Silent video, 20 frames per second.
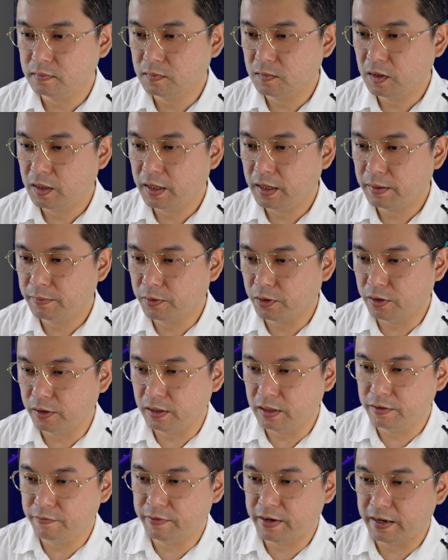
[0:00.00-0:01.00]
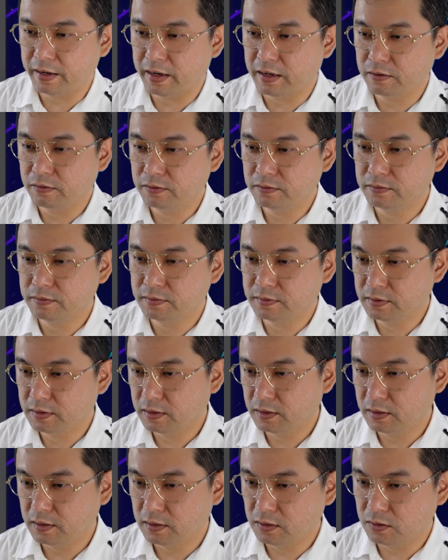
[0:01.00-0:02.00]
Okay, I'm gonna leave that now.
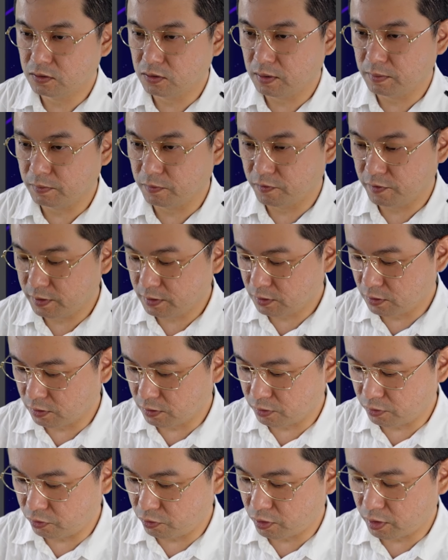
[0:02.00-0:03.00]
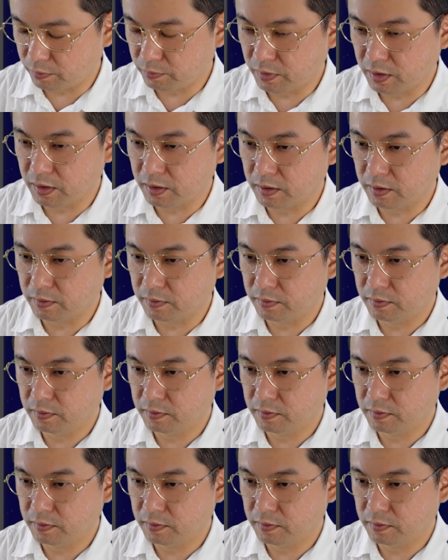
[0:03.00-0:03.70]
So I'm first gonna drop the